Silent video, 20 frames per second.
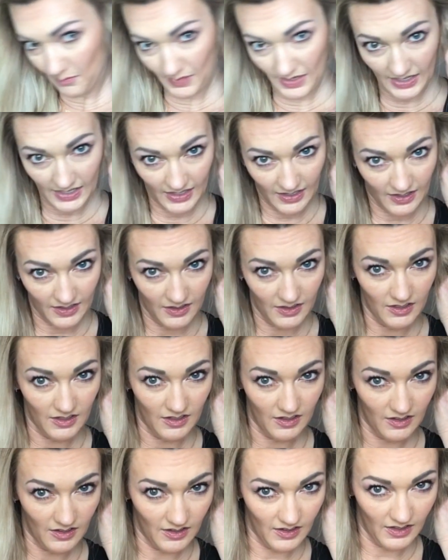My hand
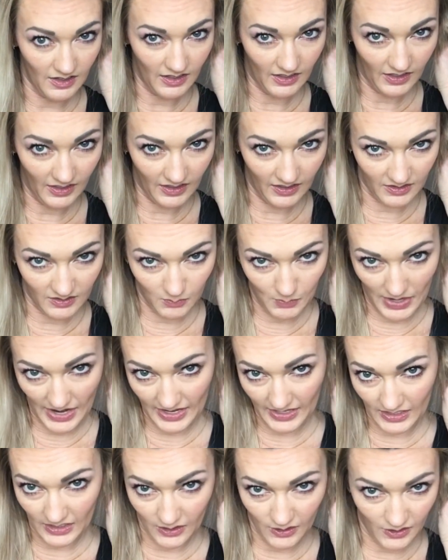is
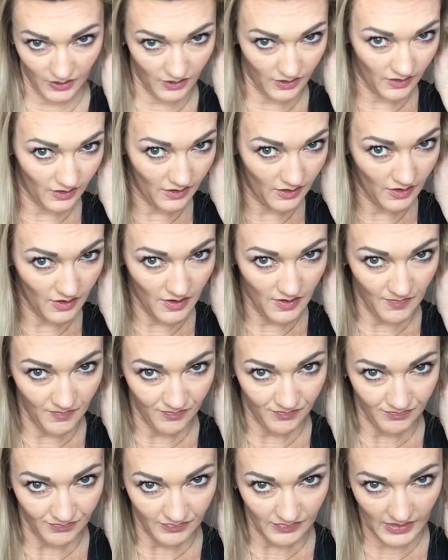back here
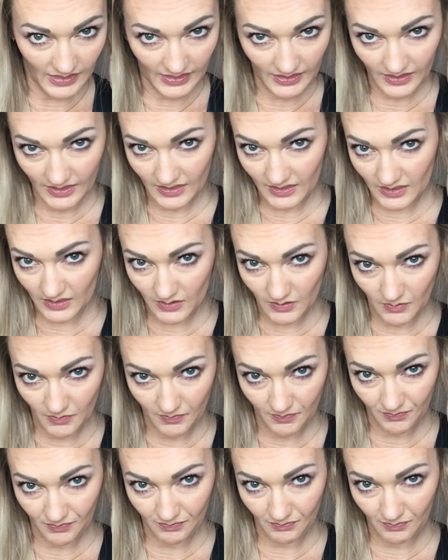like this.
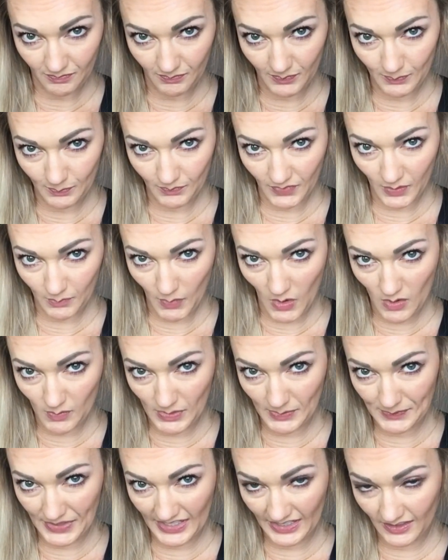The
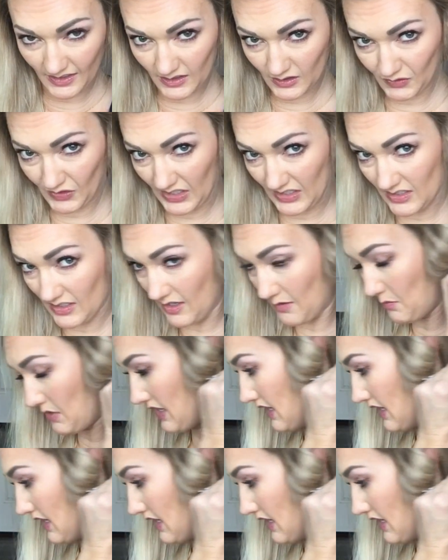palm of my hand is facing